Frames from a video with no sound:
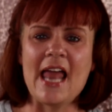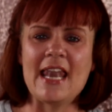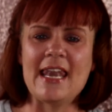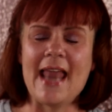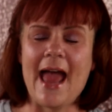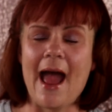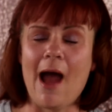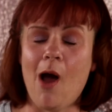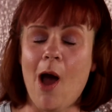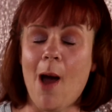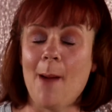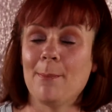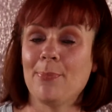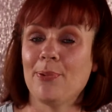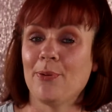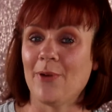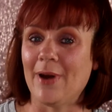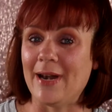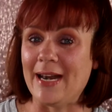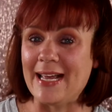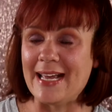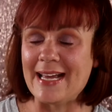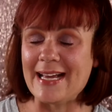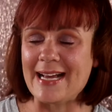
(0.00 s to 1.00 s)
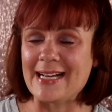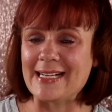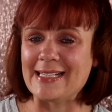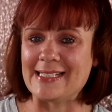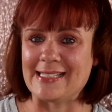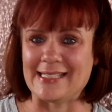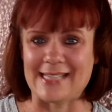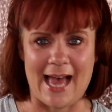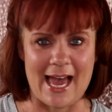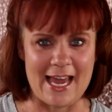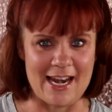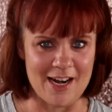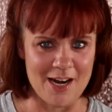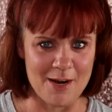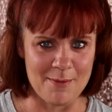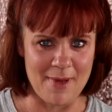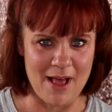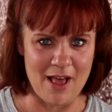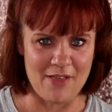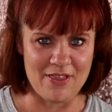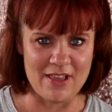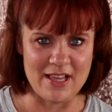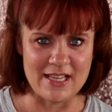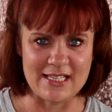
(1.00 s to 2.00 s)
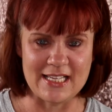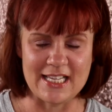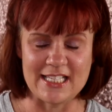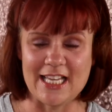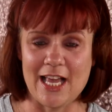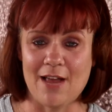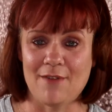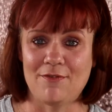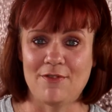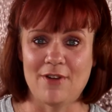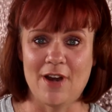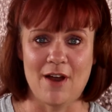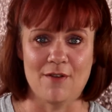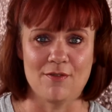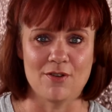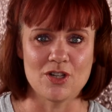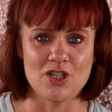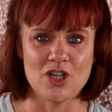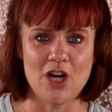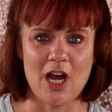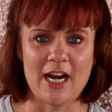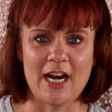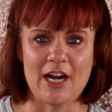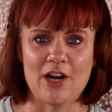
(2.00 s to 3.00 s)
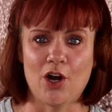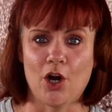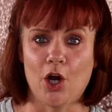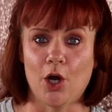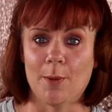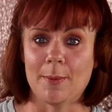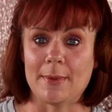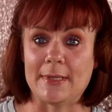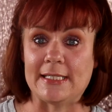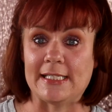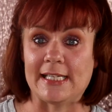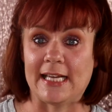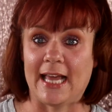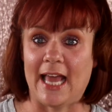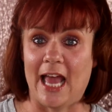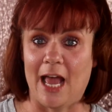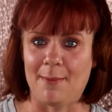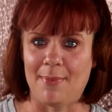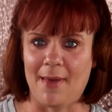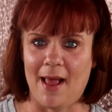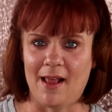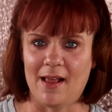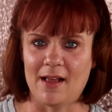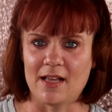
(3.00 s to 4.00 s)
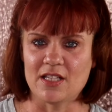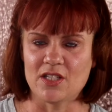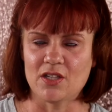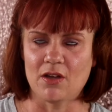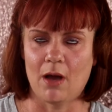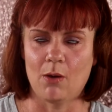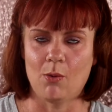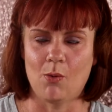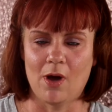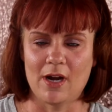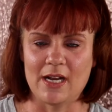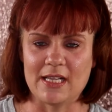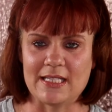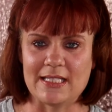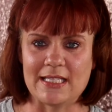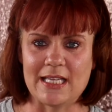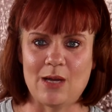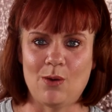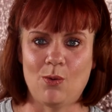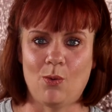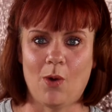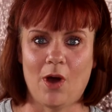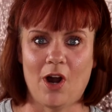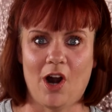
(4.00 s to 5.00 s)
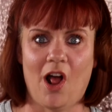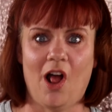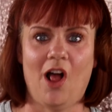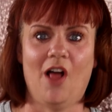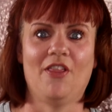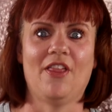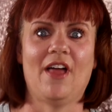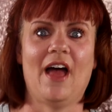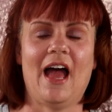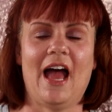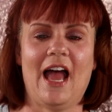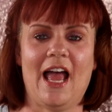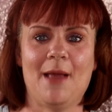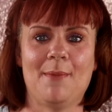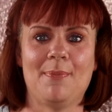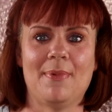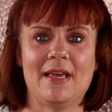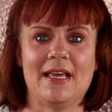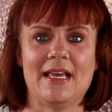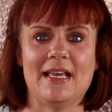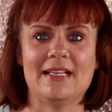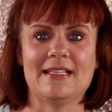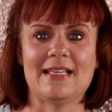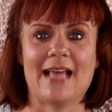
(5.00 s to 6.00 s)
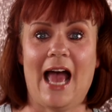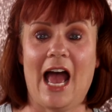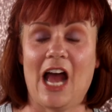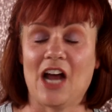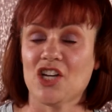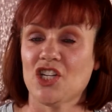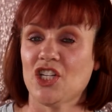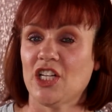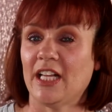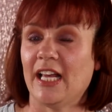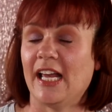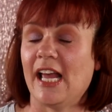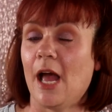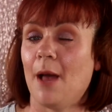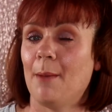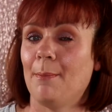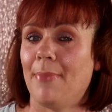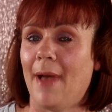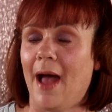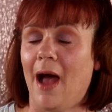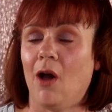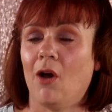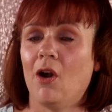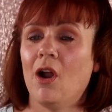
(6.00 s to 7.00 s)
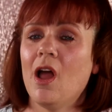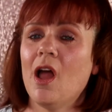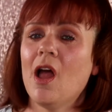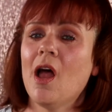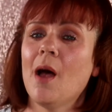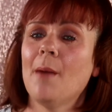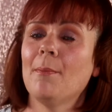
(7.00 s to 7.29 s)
Now I'm pretty excited about this because I've never tried an Urban Decay palette, so I want to see what all the hype is actually about.